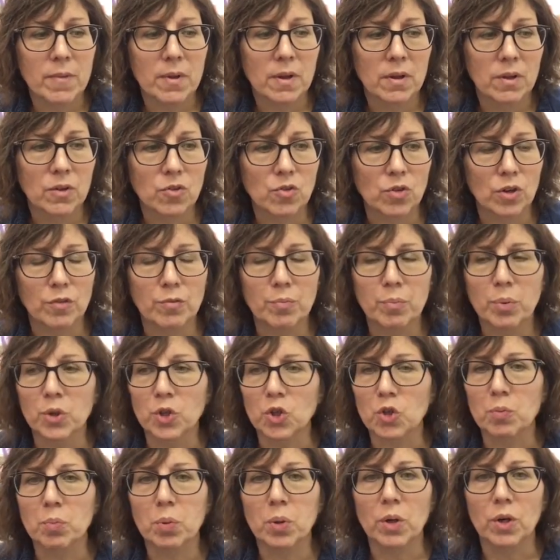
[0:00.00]
sort of
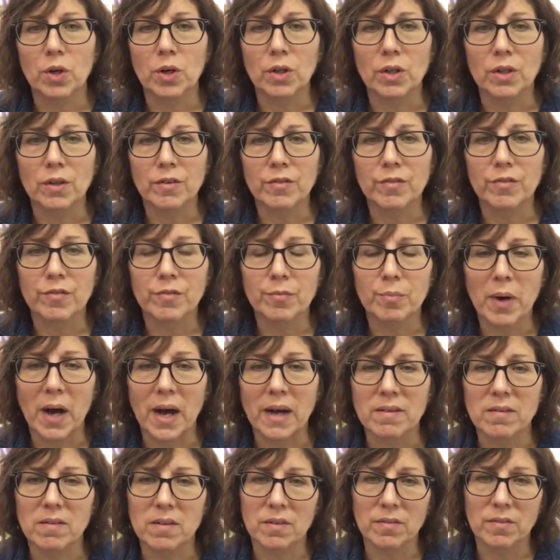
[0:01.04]
push-pull of
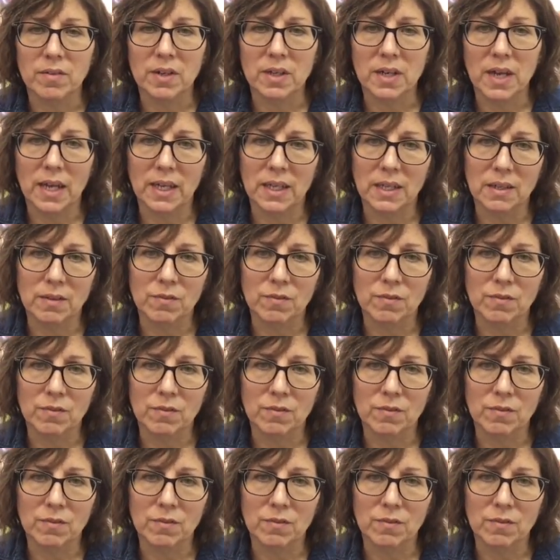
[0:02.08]
positive and negative